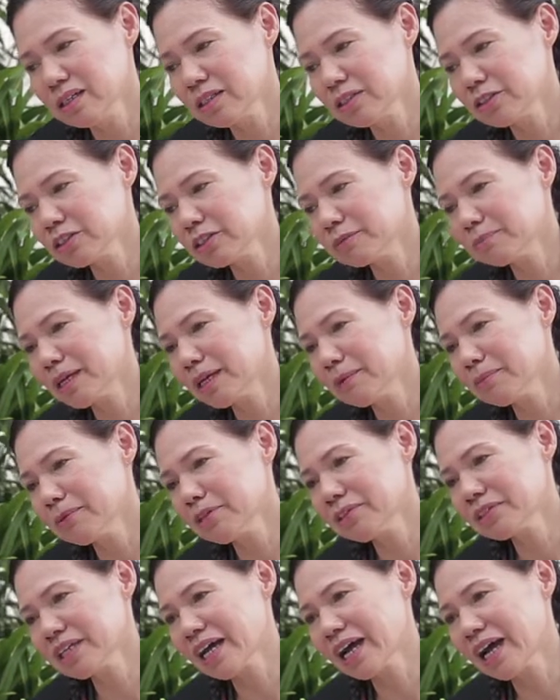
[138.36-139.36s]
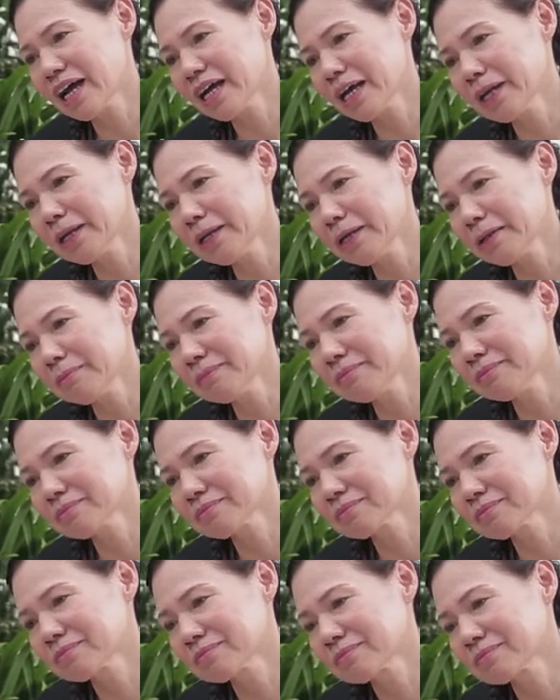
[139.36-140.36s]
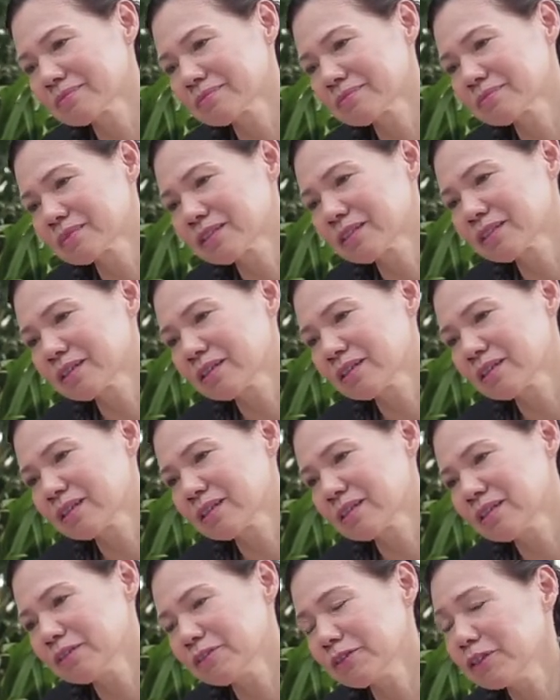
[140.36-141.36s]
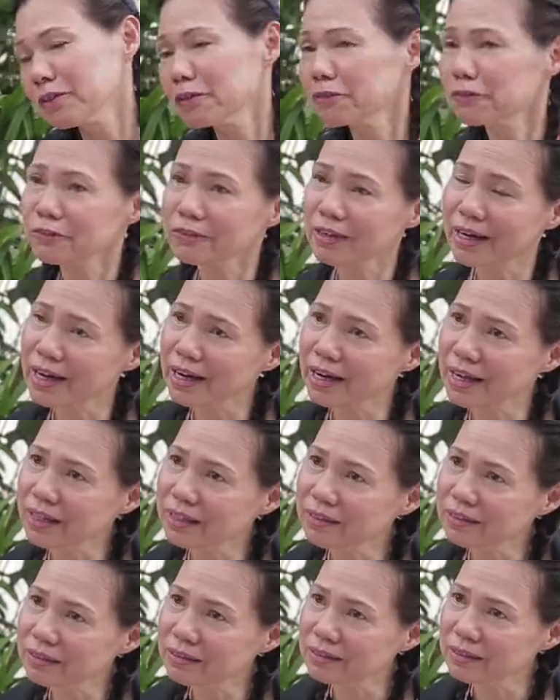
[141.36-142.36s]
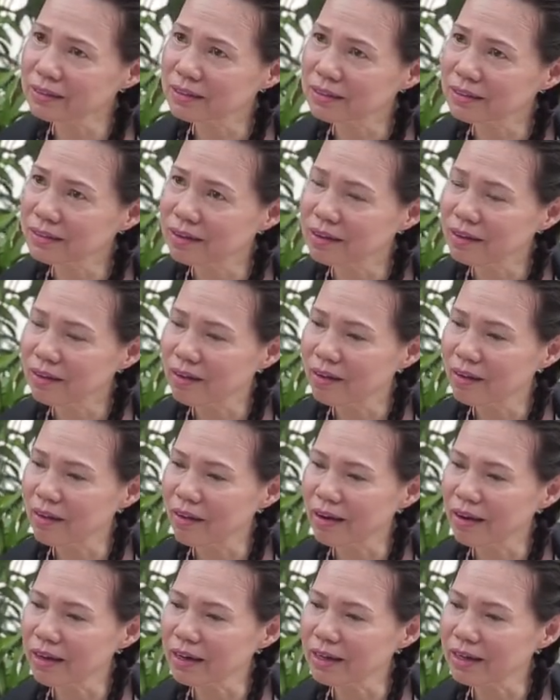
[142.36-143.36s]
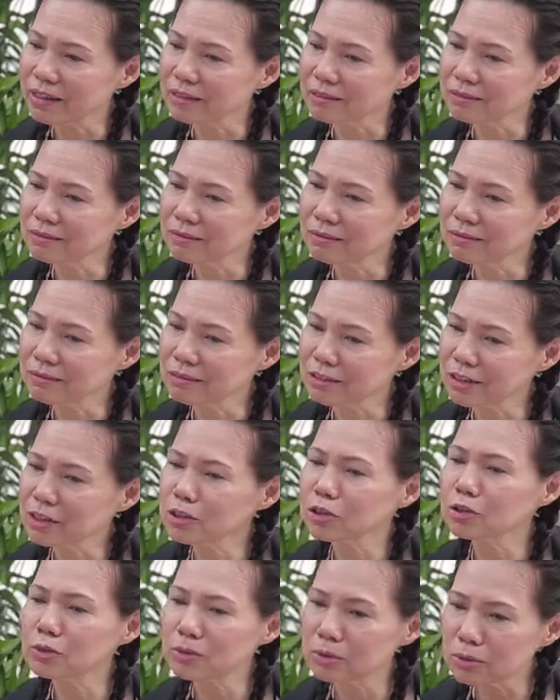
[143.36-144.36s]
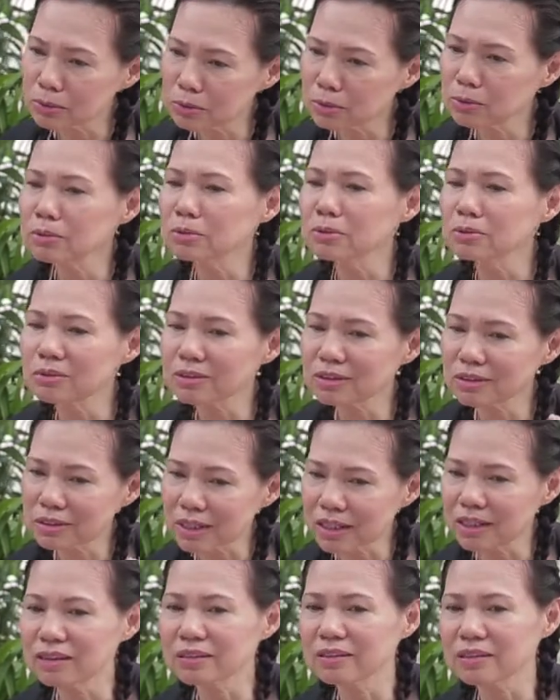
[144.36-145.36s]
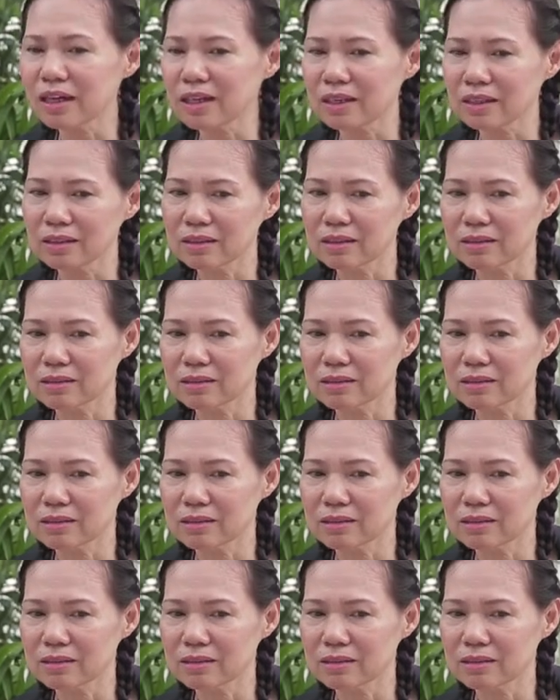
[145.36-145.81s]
You spend more time with your friend. And just do things that